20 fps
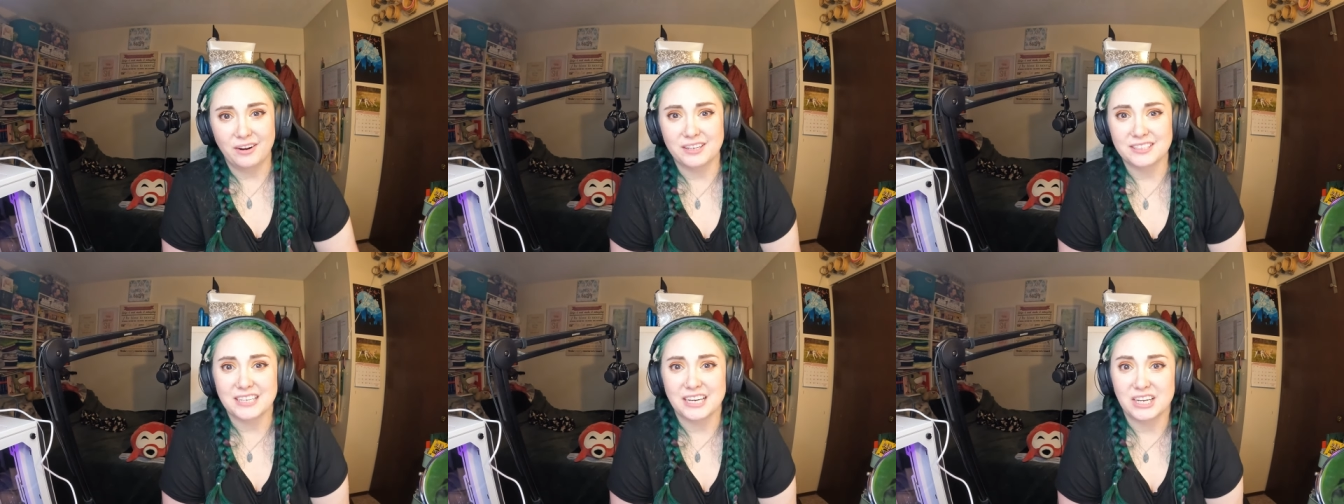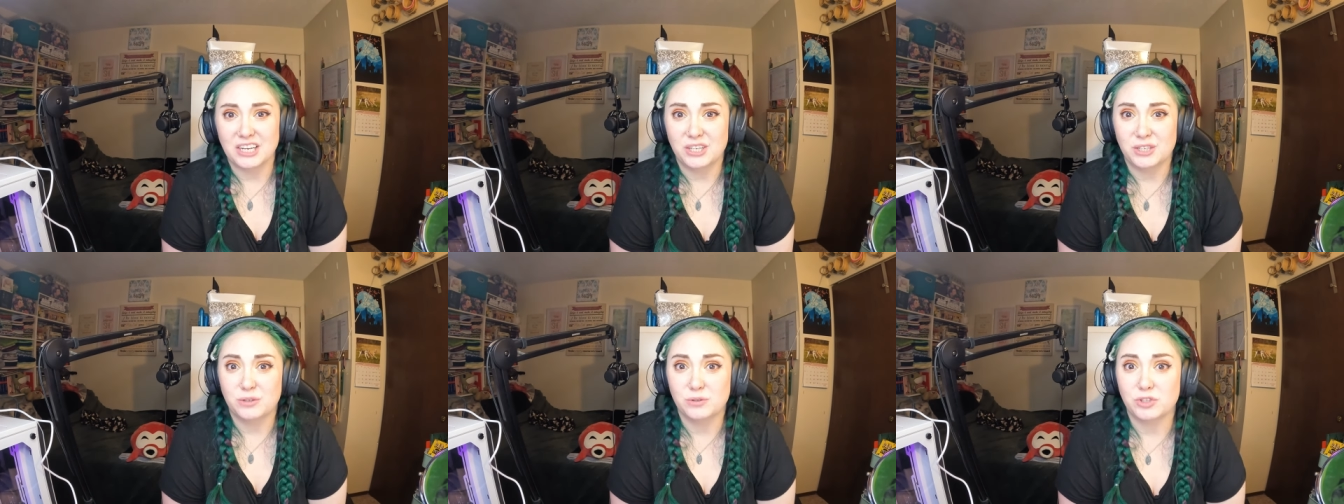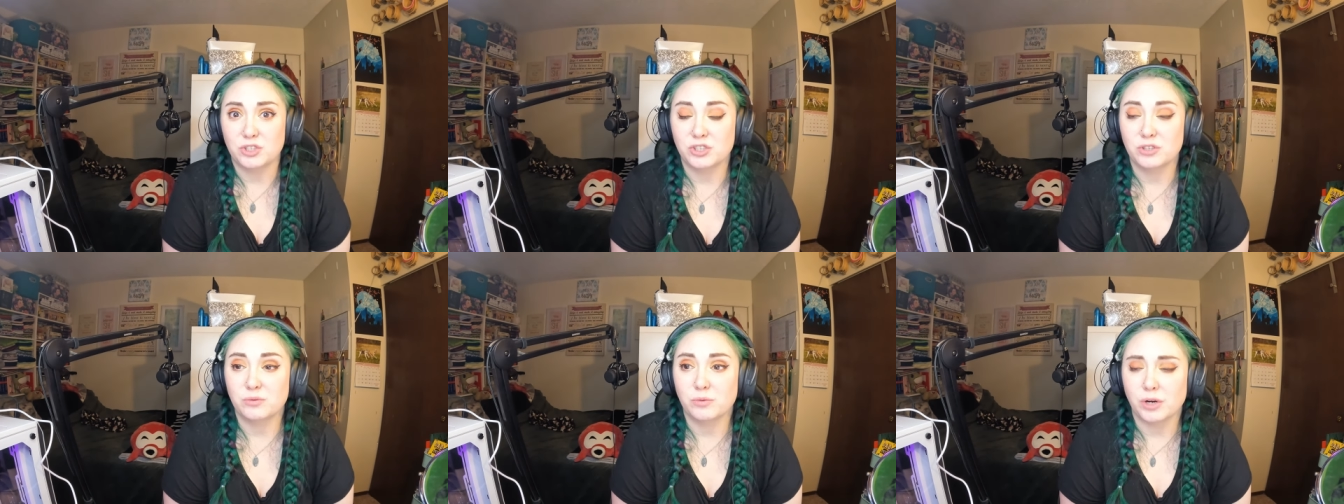I was like, oh
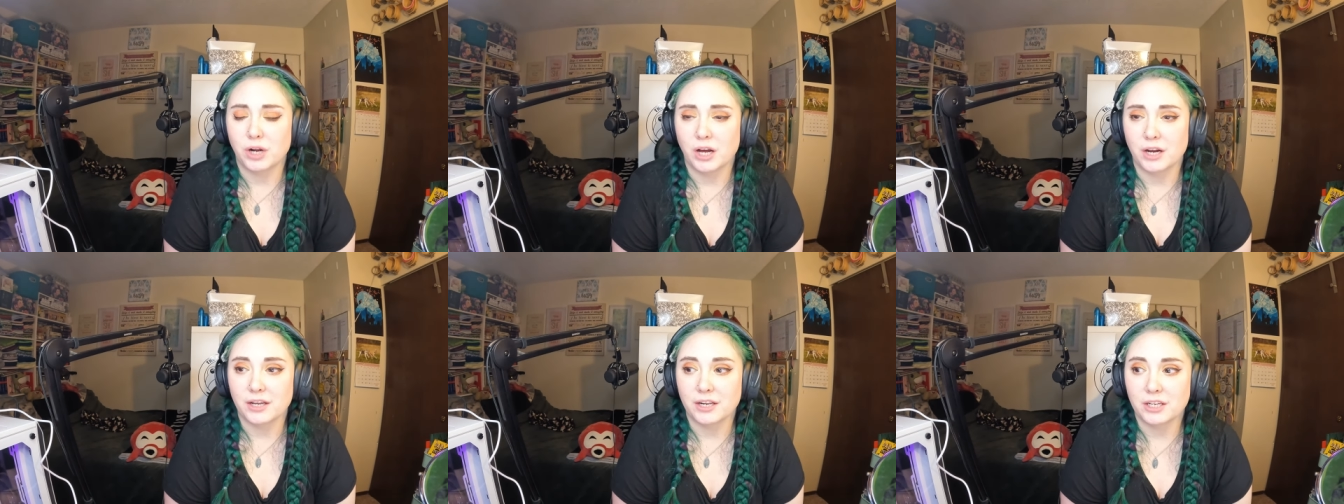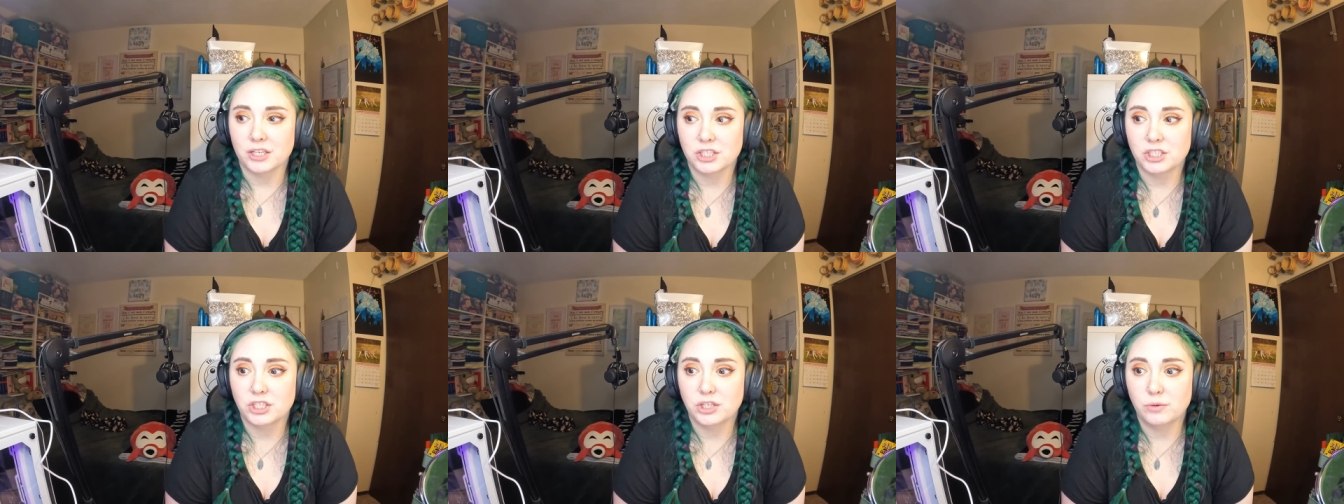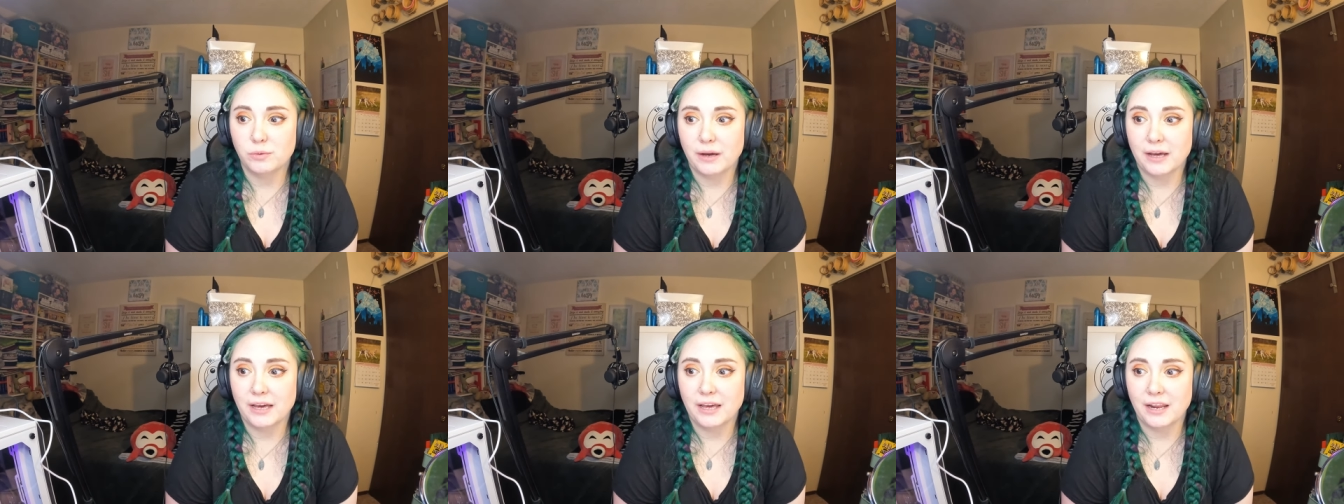shoot, we're not gonna
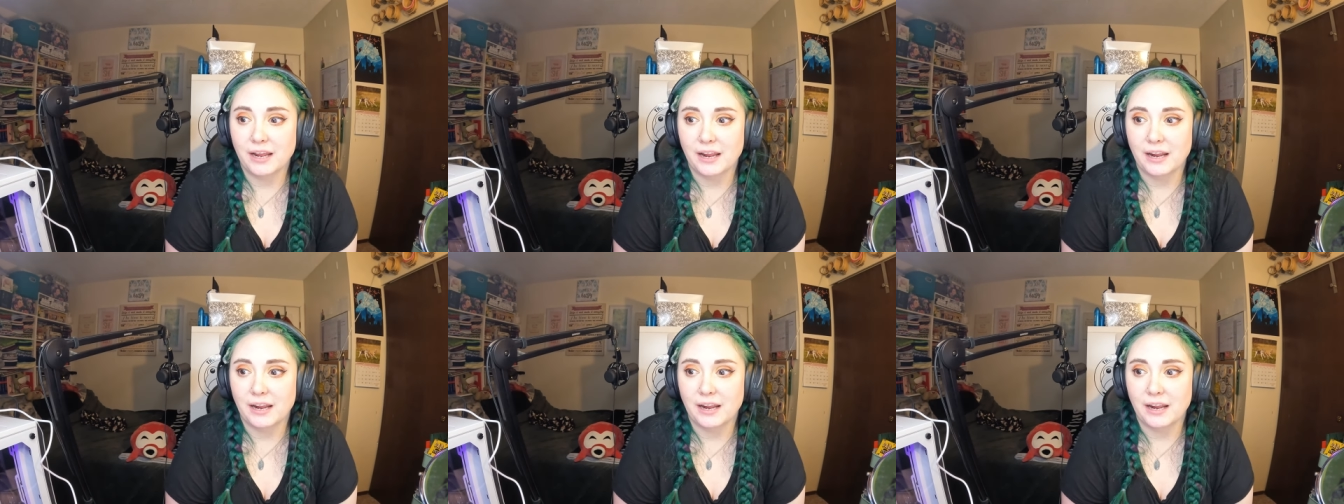do it.